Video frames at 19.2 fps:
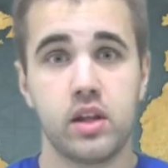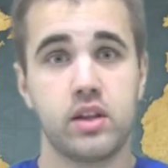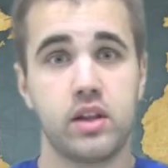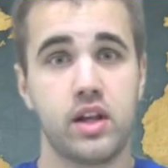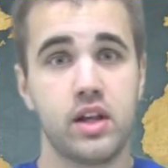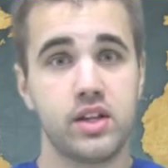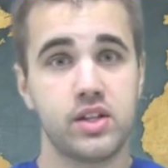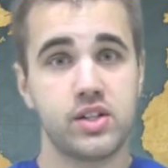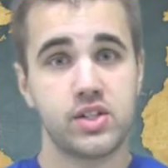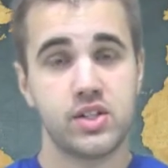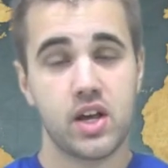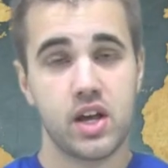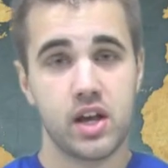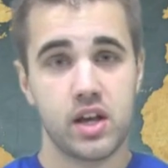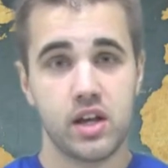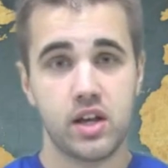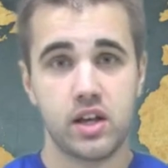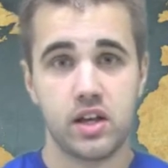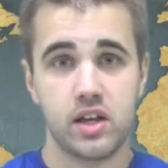They
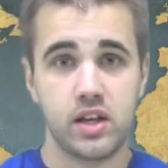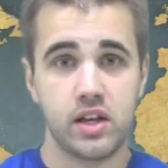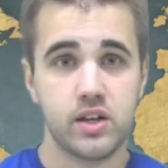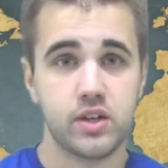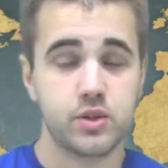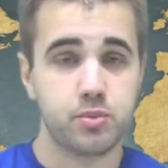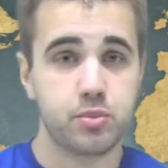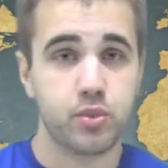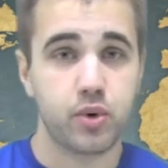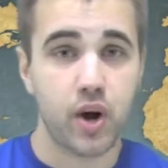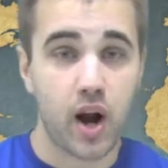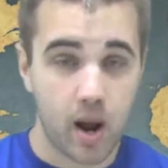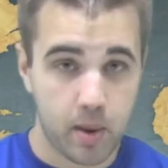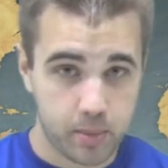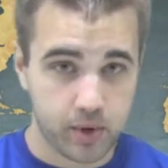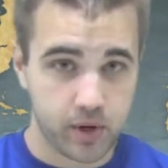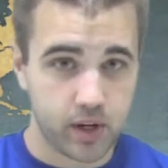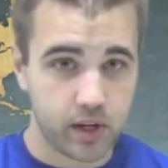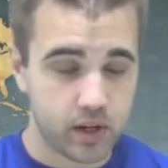say he is
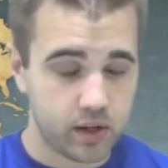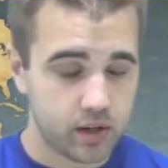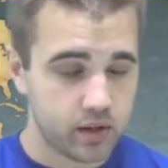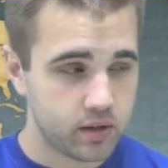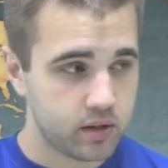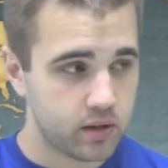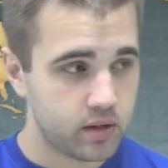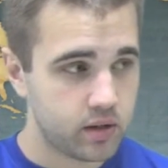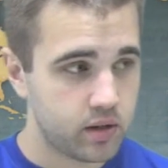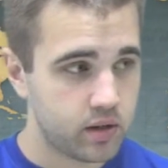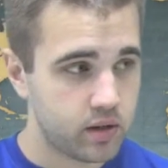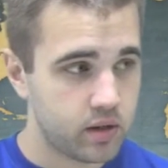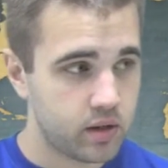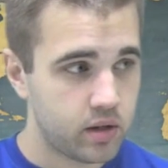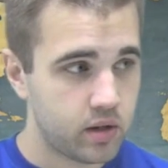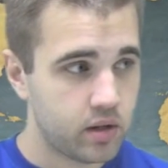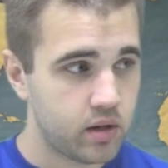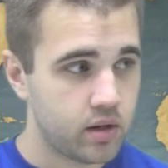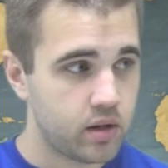property.
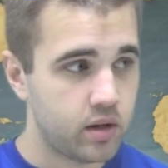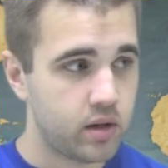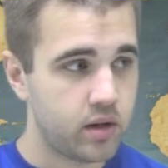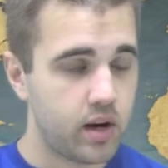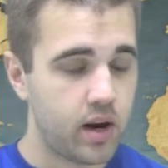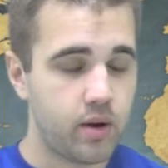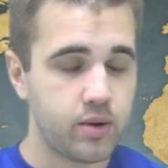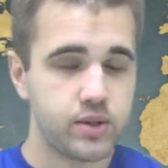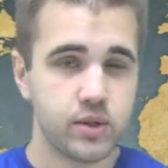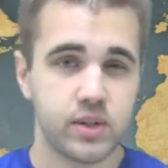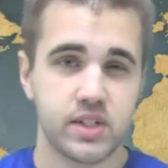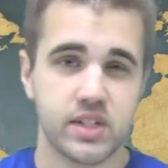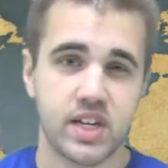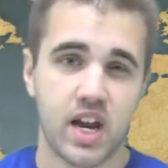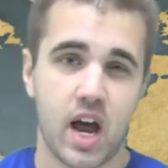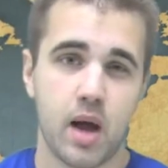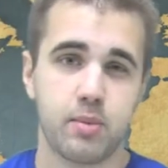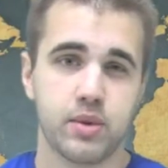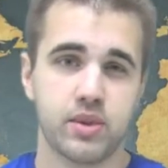Now I want you to
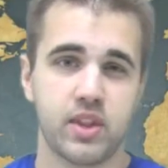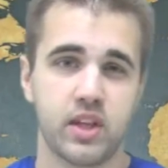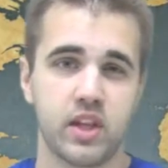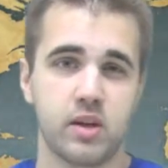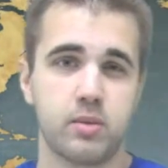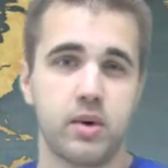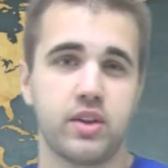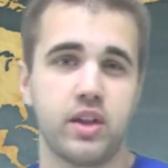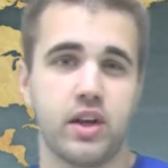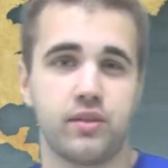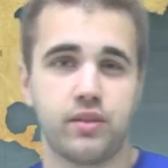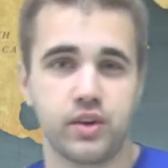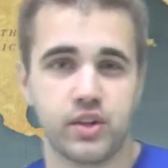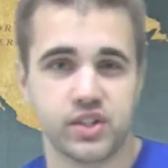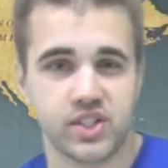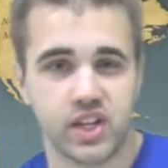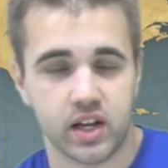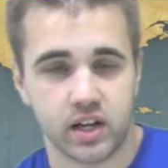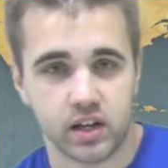stop and think about that for a
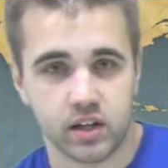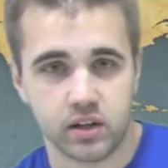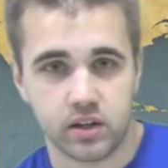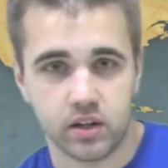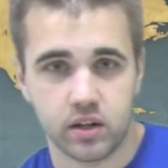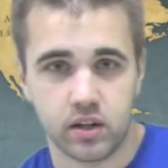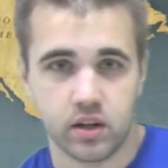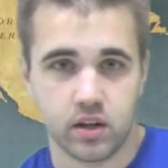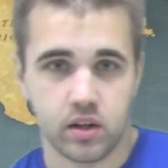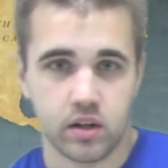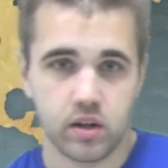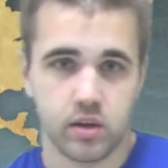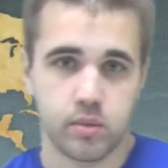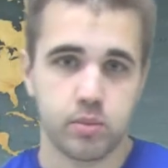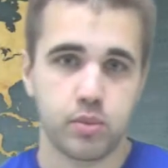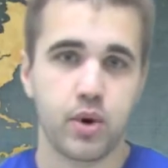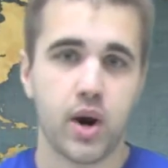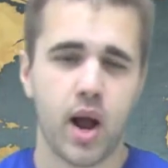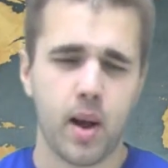second.
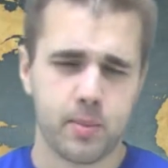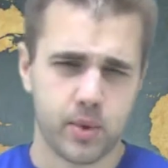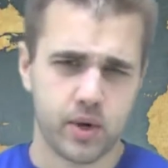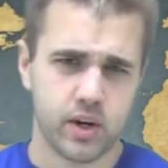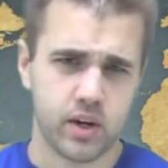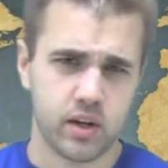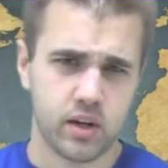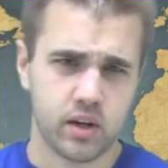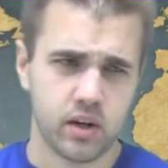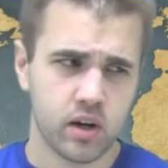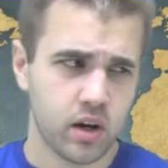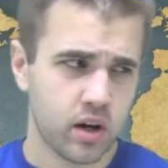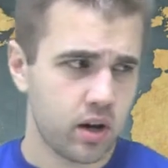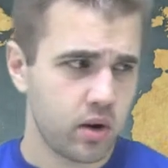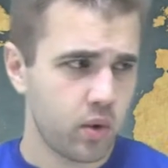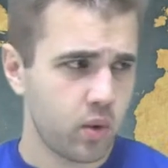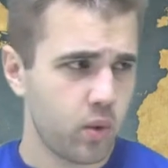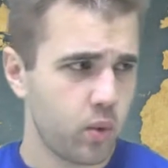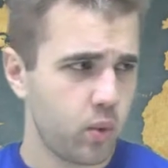Property.
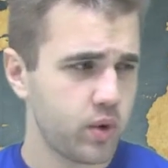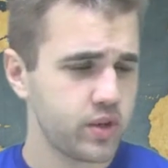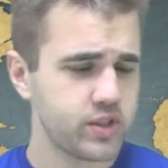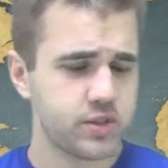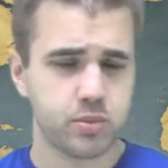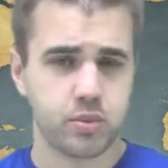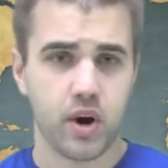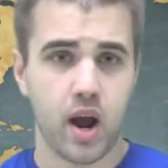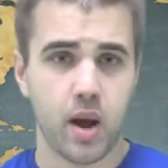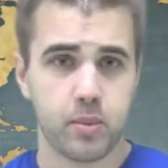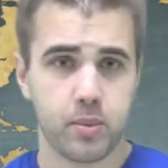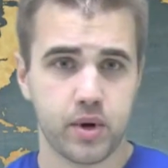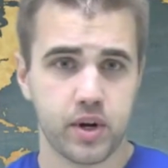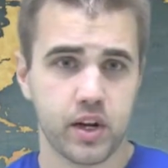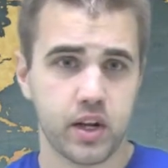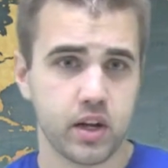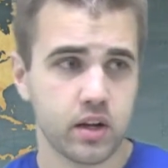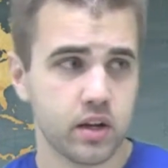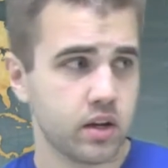What's
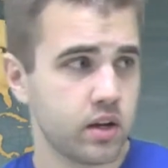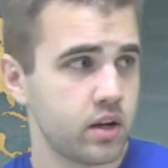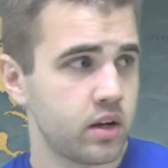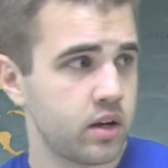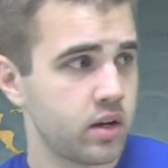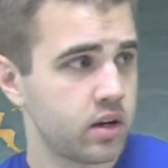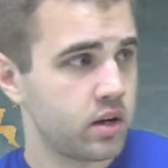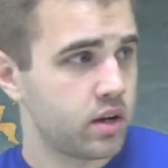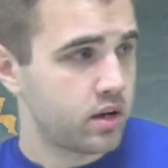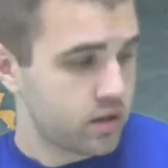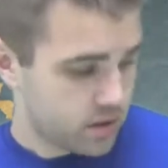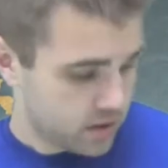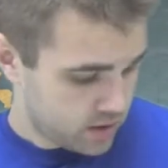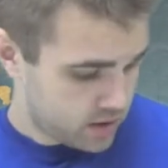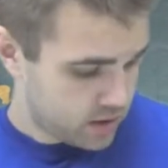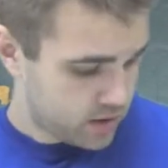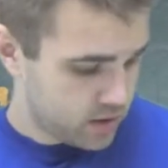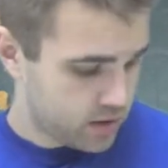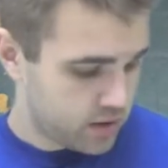property?
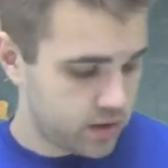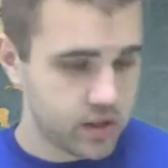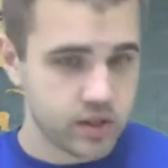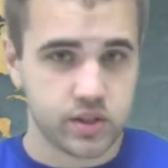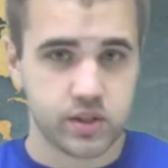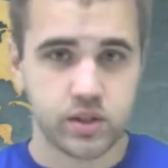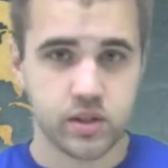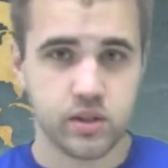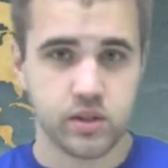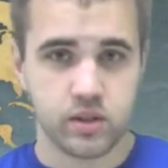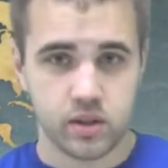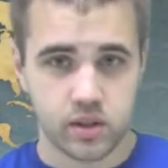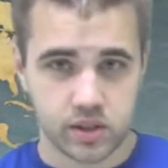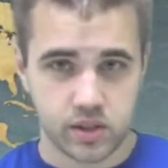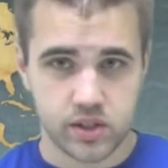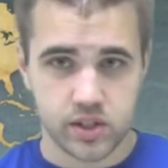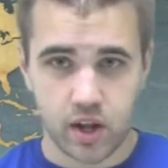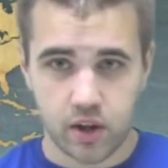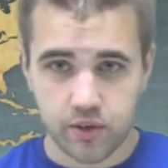This, a
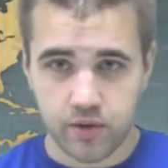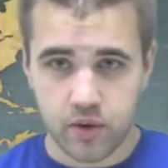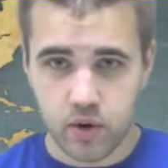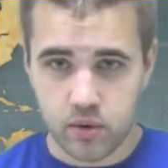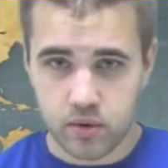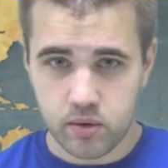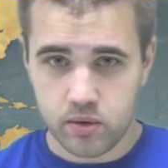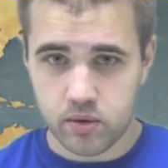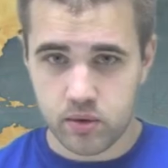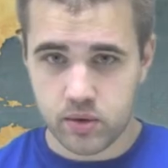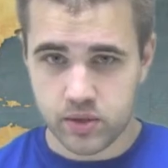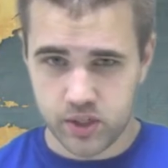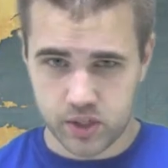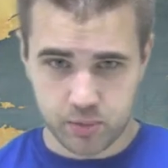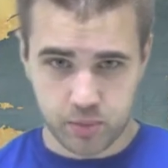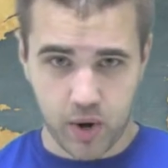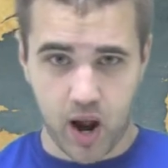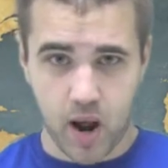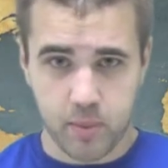cell phone, is this
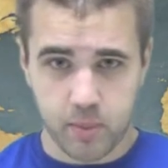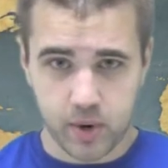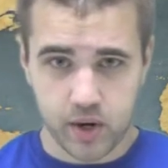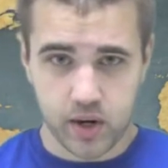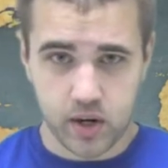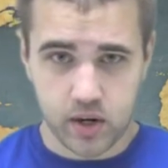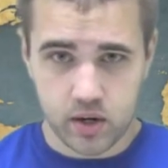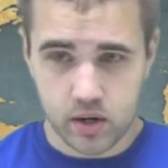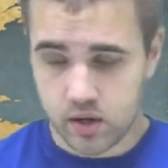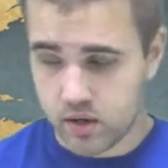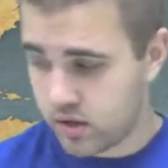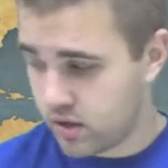property?